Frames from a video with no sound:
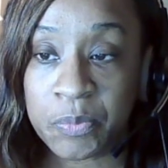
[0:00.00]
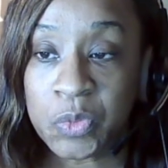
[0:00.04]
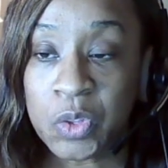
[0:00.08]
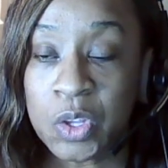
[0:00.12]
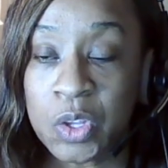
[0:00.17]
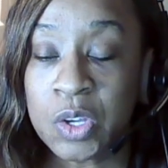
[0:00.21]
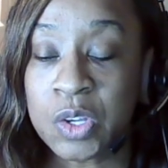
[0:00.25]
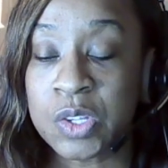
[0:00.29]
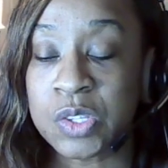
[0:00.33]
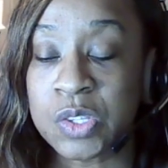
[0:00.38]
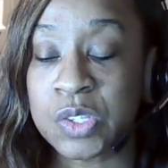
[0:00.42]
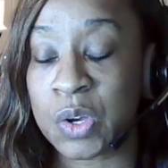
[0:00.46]

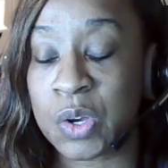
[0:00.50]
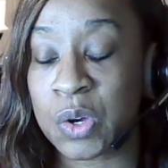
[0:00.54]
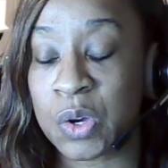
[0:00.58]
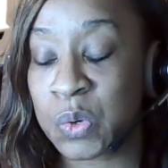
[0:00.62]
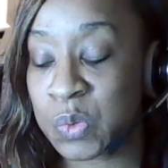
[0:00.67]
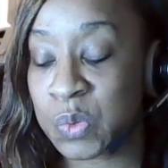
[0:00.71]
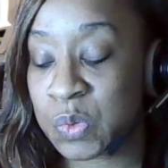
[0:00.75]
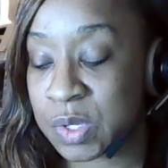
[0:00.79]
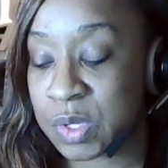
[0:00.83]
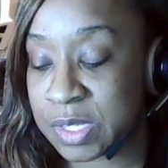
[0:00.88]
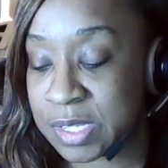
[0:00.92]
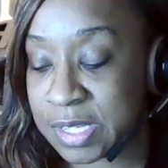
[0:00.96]
So
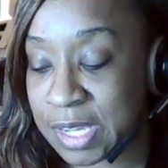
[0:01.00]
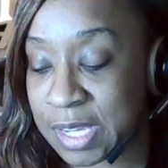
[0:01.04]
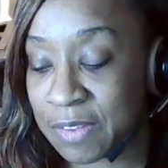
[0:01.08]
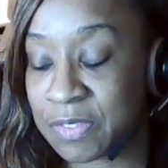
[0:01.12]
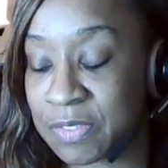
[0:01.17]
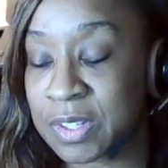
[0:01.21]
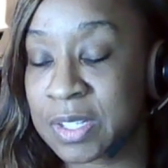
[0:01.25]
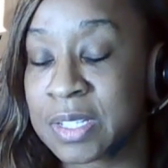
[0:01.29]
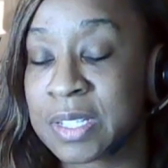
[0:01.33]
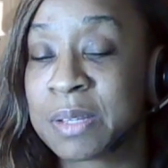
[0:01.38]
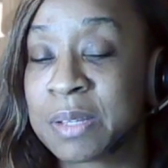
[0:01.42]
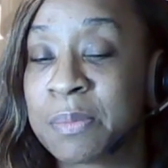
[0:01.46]

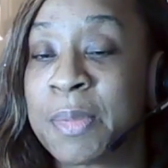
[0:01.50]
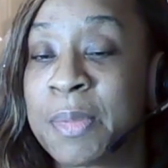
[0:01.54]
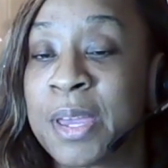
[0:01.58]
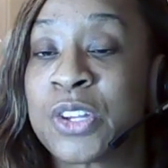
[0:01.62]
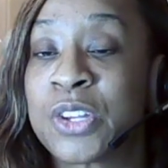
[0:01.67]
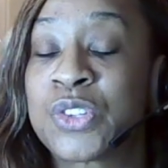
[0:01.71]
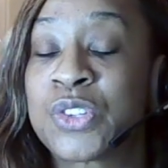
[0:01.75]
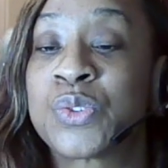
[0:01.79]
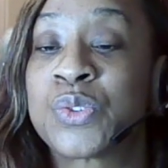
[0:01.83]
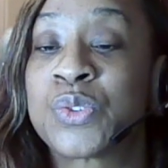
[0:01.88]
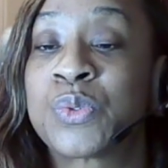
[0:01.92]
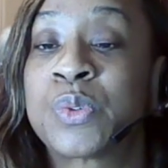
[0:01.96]
definitely make
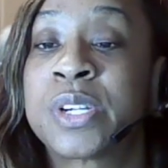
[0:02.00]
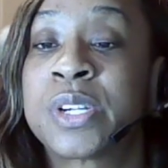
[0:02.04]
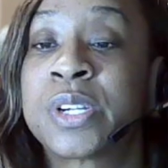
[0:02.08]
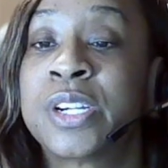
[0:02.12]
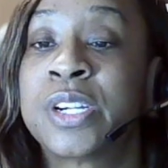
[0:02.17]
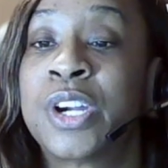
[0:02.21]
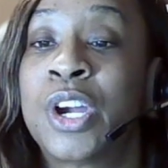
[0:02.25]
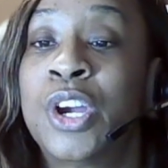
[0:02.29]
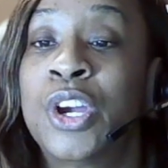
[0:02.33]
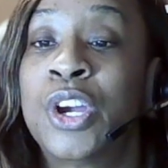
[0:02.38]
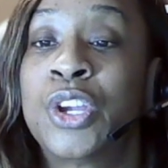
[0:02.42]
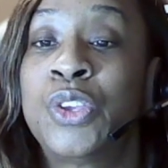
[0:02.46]
sure
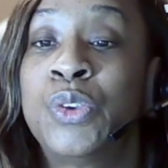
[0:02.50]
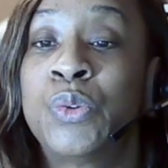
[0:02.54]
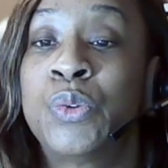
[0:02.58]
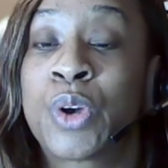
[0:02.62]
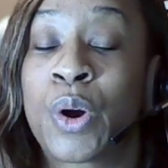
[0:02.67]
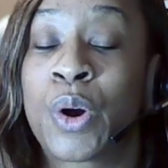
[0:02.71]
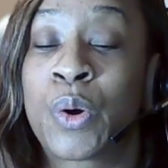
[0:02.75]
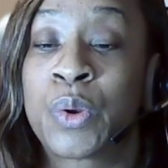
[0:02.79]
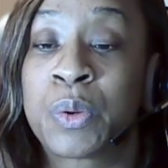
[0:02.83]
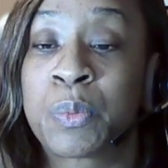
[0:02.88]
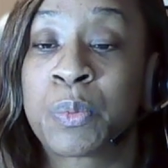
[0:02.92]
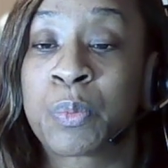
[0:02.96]
you code
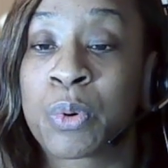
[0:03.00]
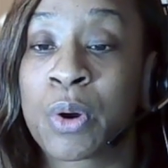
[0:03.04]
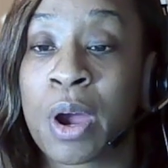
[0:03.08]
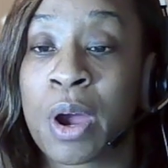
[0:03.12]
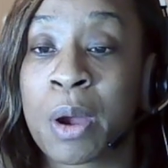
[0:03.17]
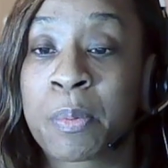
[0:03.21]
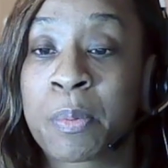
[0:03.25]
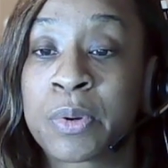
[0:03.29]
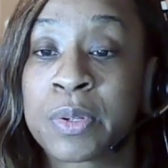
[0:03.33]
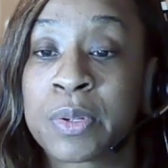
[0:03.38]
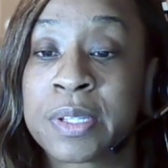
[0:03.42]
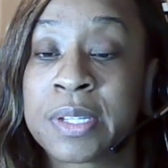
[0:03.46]
it
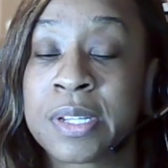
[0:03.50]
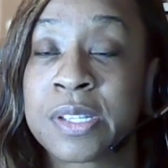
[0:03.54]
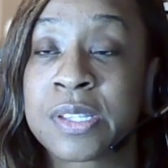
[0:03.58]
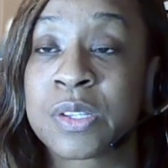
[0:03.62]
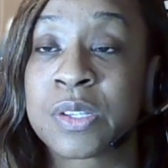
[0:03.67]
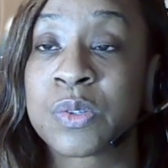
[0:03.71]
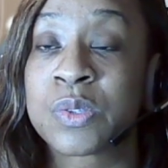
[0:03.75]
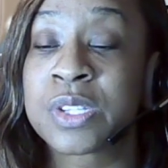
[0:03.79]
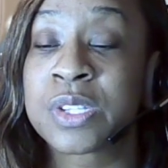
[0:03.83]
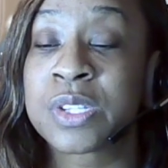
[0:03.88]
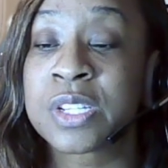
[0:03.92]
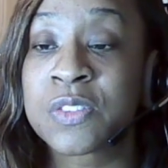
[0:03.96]
properly. So
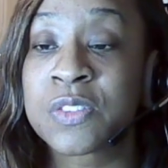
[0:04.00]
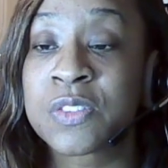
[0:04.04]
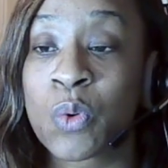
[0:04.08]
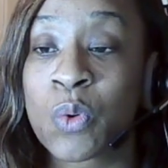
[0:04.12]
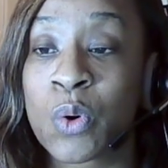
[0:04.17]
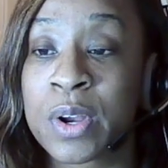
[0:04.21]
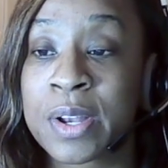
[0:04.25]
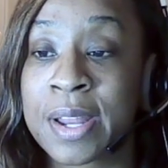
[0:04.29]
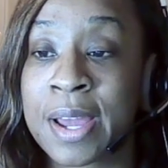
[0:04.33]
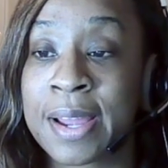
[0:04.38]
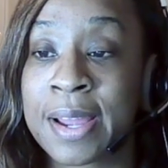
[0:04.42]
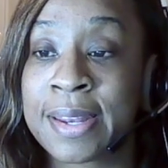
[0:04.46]

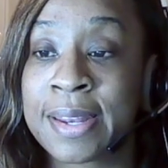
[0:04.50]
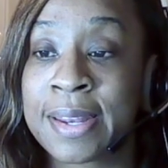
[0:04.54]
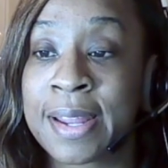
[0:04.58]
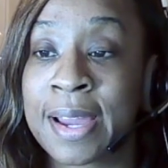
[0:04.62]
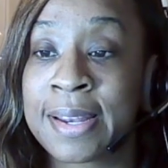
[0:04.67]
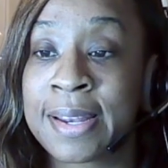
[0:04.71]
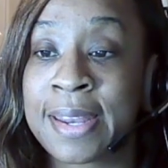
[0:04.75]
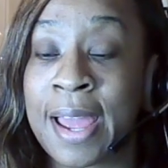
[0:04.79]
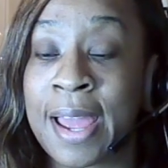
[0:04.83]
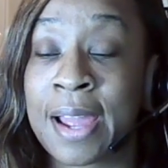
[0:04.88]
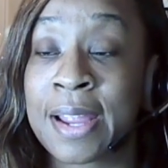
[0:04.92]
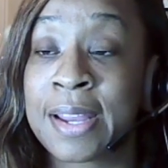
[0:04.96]

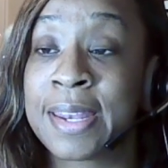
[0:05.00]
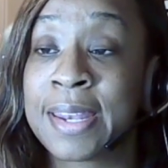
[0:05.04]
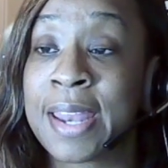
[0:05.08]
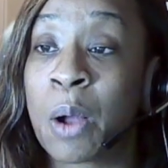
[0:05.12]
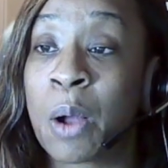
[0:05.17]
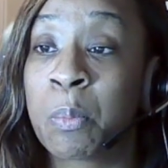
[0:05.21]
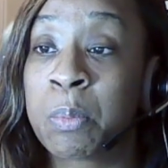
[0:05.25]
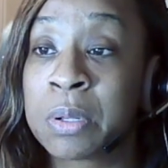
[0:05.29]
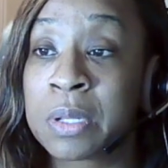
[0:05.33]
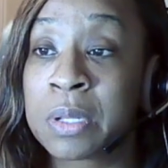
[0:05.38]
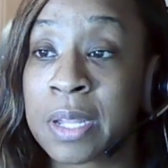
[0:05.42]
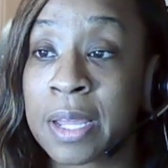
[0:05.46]
64999. Now,
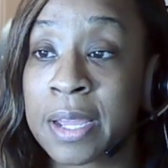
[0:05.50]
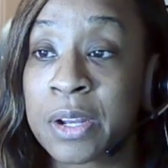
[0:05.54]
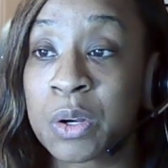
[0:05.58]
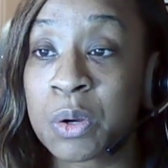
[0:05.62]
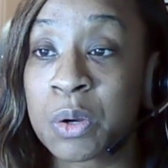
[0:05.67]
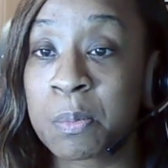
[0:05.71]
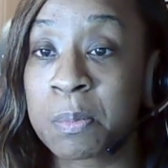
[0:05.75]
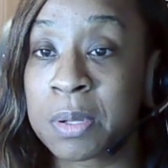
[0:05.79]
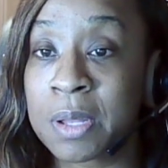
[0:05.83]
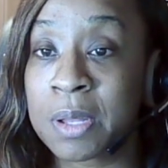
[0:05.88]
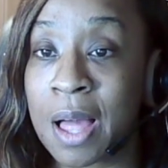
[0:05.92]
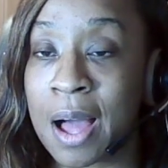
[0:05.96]
planar
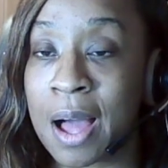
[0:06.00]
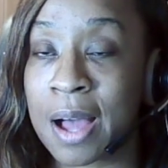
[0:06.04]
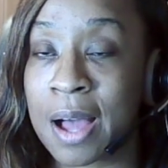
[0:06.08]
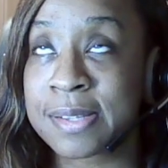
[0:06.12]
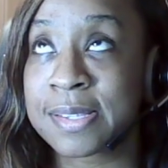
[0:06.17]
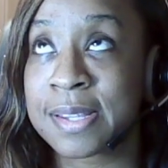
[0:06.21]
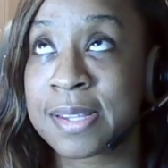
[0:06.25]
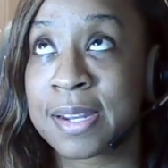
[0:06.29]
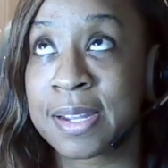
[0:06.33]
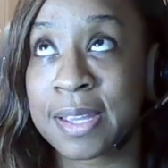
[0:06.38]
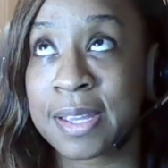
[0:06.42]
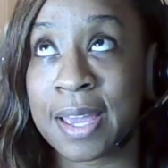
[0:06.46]
blocks, and
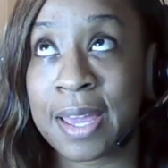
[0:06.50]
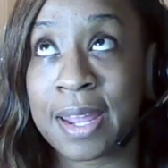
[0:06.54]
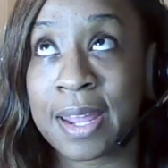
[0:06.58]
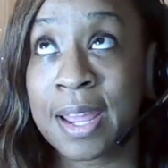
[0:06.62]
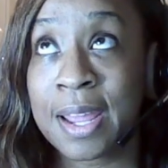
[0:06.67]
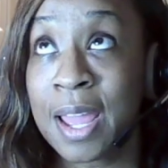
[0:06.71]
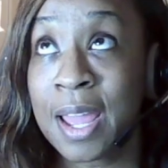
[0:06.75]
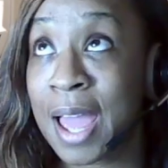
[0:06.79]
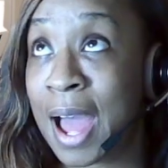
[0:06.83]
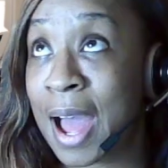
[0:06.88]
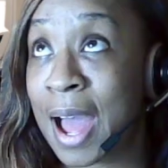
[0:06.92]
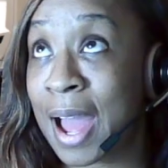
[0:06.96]
again,
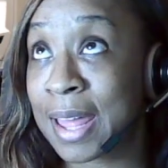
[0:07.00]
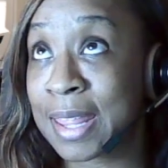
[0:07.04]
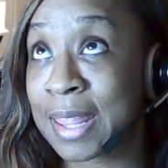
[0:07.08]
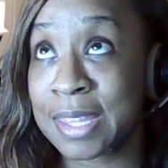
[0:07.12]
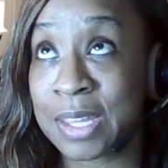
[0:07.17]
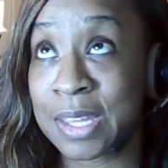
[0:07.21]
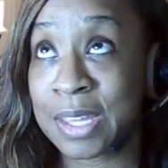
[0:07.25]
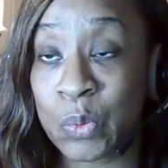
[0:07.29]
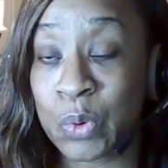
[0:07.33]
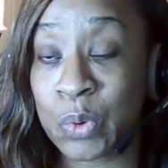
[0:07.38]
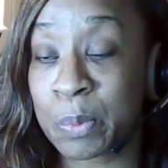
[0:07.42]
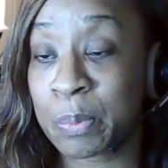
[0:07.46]
I think we're
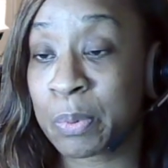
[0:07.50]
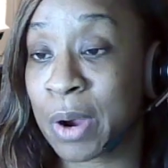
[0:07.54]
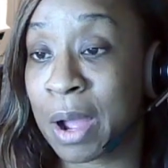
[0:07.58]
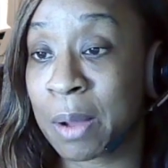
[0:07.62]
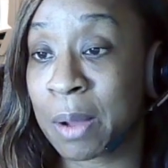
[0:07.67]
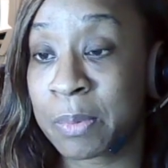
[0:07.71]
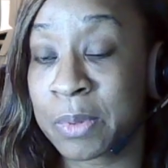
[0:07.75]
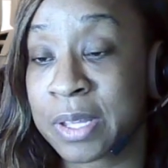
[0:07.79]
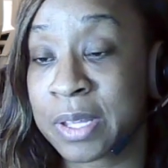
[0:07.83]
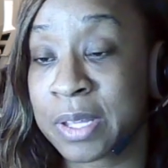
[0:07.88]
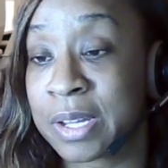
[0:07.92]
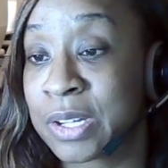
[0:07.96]
probably
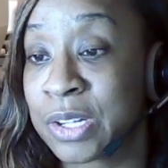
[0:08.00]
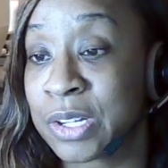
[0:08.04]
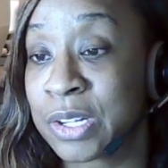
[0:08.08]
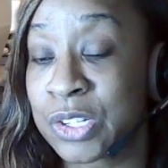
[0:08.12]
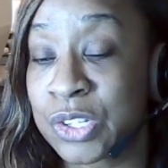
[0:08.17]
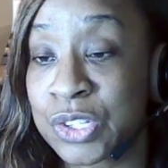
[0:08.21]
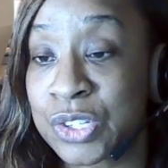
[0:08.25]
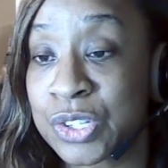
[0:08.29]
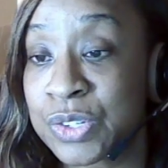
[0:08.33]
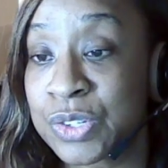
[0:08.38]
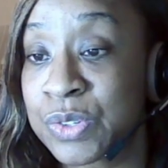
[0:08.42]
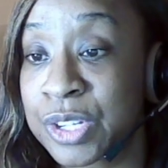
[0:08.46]
a good 2
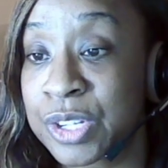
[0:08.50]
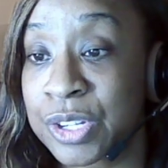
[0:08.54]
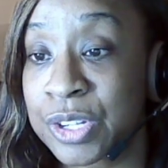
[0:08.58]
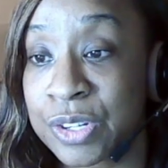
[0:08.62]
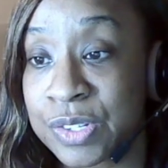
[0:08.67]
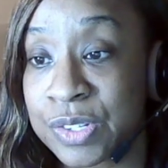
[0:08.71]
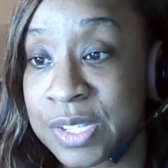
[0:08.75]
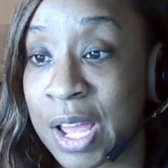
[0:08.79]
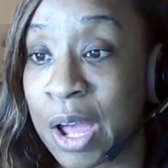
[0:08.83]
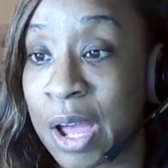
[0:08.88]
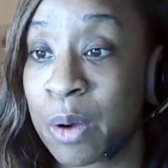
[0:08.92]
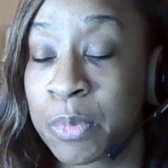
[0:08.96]
years
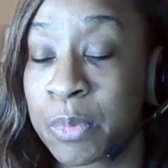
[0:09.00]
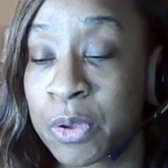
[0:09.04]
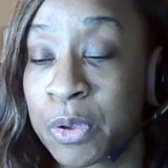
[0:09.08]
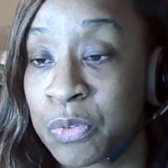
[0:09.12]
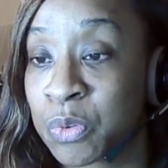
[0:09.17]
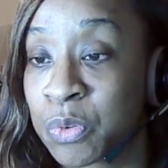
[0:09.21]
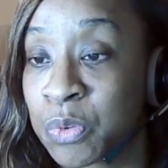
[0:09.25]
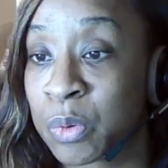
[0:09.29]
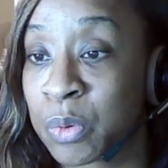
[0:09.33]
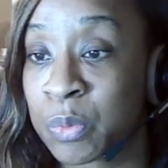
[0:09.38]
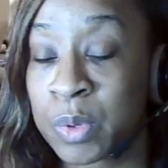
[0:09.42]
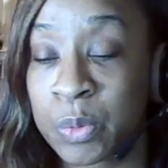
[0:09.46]
out before
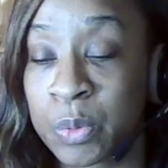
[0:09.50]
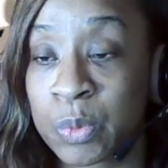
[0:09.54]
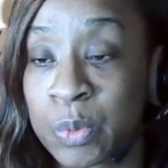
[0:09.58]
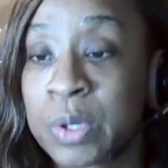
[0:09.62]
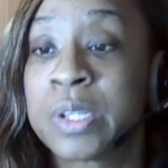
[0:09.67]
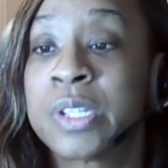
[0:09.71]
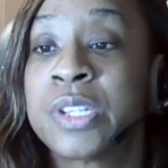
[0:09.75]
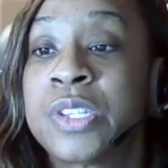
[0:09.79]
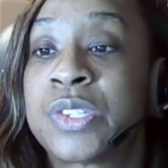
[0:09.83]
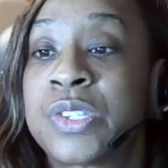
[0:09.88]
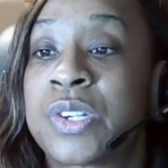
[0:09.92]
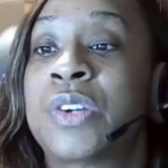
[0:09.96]
we really
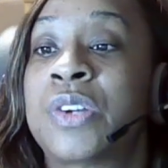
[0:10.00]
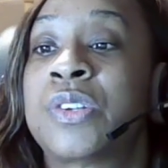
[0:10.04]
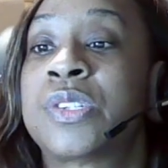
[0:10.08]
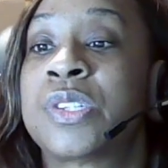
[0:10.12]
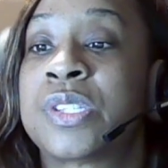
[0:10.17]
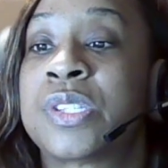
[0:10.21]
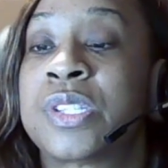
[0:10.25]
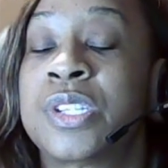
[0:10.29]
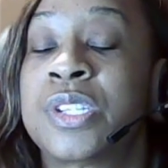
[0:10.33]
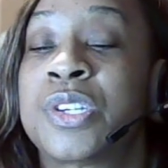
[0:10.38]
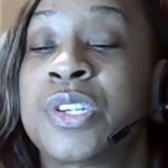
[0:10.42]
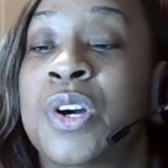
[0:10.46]
start to see
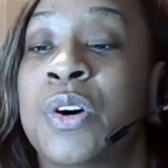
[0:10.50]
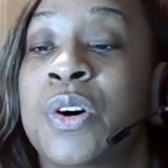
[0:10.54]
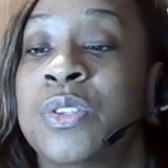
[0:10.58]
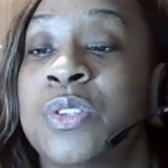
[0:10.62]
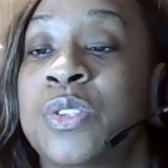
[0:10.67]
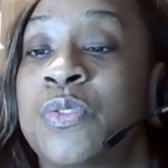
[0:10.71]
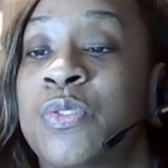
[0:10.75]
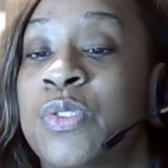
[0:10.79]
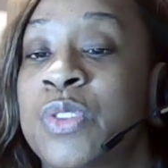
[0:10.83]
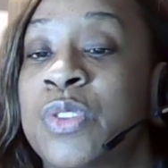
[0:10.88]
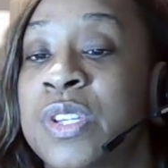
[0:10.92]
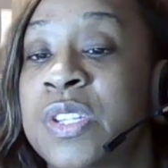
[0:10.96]
codes for
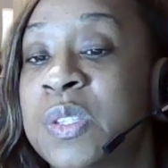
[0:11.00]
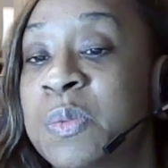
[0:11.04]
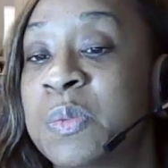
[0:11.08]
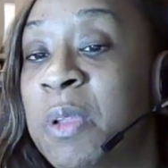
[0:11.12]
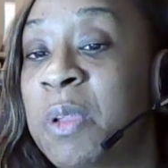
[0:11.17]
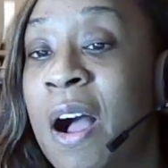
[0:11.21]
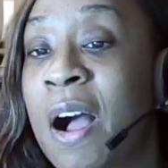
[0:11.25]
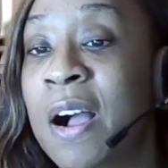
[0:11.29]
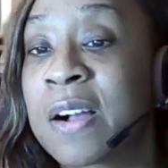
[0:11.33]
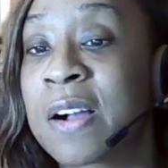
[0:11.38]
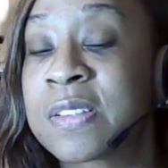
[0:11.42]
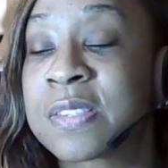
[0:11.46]
these
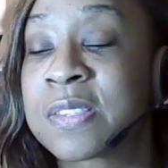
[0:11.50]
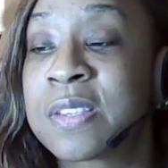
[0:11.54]
blocks.